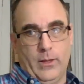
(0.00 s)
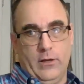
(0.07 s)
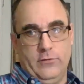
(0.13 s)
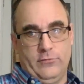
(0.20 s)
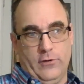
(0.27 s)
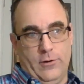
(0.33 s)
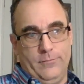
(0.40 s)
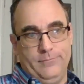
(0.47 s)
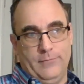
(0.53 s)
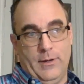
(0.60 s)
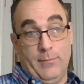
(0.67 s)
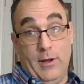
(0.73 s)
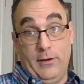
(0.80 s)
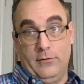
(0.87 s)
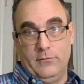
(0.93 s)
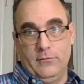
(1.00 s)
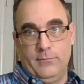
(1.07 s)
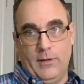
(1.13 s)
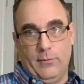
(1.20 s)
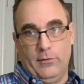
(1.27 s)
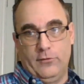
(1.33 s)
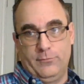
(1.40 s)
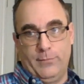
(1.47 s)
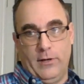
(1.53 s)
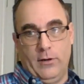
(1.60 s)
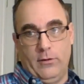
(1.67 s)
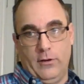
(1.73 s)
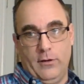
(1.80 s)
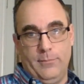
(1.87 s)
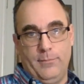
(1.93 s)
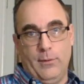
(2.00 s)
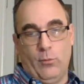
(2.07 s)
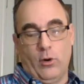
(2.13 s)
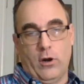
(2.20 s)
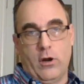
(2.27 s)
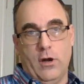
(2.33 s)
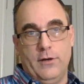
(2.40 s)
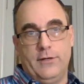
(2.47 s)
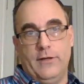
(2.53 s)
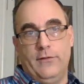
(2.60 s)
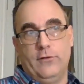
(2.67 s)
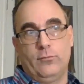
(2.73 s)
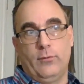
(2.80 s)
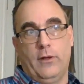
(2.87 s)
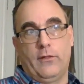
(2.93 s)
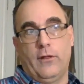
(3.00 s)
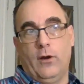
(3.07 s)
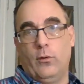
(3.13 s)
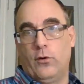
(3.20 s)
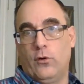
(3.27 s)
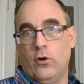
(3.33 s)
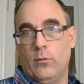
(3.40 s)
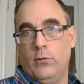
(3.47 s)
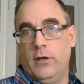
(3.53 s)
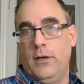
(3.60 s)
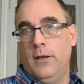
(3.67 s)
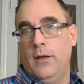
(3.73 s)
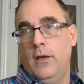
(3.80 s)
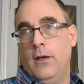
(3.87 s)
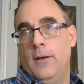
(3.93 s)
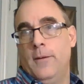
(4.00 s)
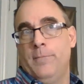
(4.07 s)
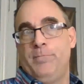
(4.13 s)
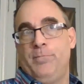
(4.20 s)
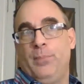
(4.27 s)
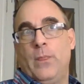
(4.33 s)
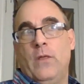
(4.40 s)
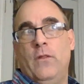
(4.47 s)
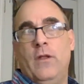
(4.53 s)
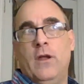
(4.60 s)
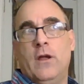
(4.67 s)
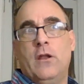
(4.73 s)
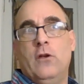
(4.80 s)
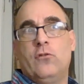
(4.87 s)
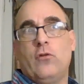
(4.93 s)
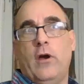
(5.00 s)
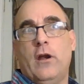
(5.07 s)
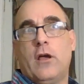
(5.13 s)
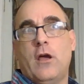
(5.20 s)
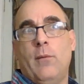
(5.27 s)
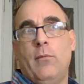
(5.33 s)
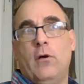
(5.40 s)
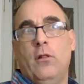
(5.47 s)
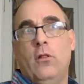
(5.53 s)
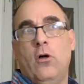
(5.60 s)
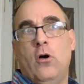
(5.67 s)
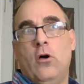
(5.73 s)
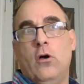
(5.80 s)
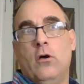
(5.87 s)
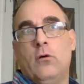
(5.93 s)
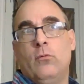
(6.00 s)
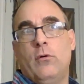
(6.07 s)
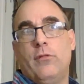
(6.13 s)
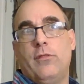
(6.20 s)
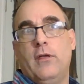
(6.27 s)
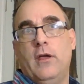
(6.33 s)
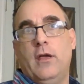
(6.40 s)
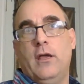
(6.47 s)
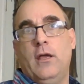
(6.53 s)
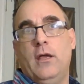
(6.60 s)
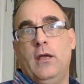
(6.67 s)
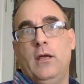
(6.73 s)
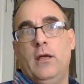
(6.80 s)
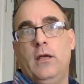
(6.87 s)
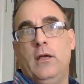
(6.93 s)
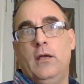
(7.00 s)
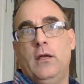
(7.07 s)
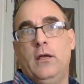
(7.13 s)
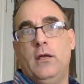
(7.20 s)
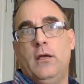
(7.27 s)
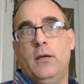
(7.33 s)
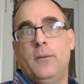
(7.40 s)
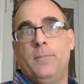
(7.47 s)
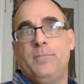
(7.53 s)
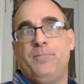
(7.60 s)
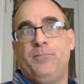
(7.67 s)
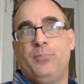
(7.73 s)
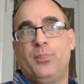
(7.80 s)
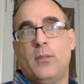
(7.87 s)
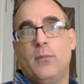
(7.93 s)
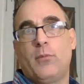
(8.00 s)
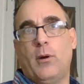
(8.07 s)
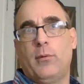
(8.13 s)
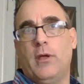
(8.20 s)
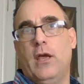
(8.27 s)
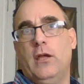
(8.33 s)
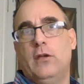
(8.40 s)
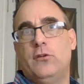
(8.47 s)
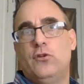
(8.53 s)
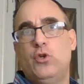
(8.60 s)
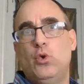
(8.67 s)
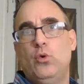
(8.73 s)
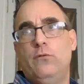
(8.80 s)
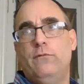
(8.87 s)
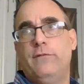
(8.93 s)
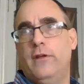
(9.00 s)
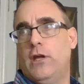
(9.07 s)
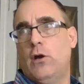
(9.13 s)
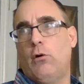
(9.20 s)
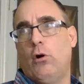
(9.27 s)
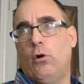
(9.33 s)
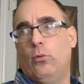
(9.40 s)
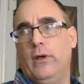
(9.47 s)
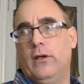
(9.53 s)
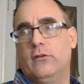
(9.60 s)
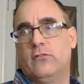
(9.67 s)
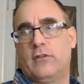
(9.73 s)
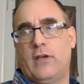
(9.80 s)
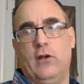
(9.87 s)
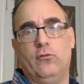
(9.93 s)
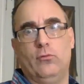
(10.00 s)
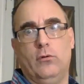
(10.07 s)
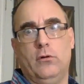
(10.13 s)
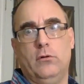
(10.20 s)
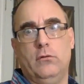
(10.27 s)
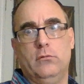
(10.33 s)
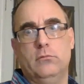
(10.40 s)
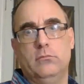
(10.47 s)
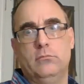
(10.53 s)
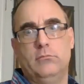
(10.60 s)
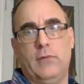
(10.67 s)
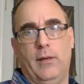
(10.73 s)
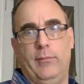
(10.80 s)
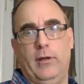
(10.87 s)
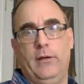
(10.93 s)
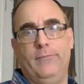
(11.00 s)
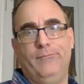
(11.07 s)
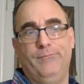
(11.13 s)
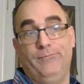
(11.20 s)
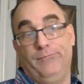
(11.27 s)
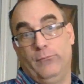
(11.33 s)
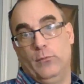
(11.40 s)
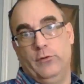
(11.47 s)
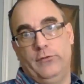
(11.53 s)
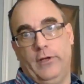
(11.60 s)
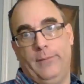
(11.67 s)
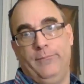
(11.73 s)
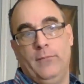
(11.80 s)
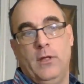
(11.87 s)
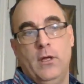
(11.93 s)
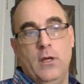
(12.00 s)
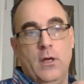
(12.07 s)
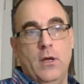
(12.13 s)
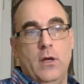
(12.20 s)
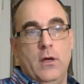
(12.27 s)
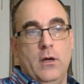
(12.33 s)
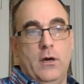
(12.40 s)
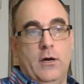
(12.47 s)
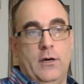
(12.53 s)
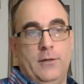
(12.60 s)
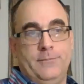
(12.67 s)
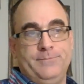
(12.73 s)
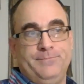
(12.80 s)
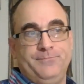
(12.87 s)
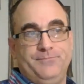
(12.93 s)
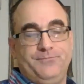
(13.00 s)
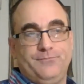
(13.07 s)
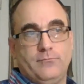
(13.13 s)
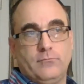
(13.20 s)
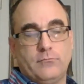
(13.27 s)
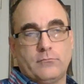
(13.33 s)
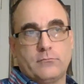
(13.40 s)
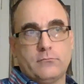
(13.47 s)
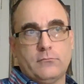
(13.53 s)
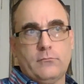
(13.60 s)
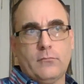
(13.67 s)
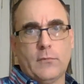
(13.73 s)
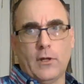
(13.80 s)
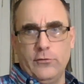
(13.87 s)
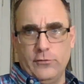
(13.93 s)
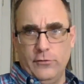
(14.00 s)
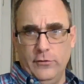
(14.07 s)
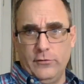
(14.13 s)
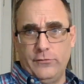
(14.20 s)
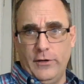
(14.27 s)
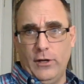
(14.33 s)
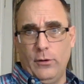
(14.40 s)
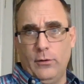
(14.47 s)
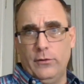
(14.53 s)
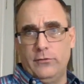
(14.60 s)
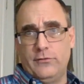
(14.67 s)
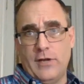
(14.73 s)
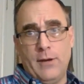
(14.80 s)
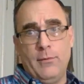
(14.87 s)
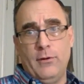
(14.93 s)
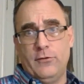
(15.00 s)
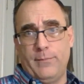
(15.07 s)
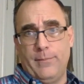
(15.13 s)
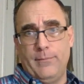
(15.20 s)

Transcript: So I might be able to spit out a bit more content this week than I would normally. And then I'm going to try to come along with a probably a two video a week schedule, maybe. We'll see. Um, so this video is 10 months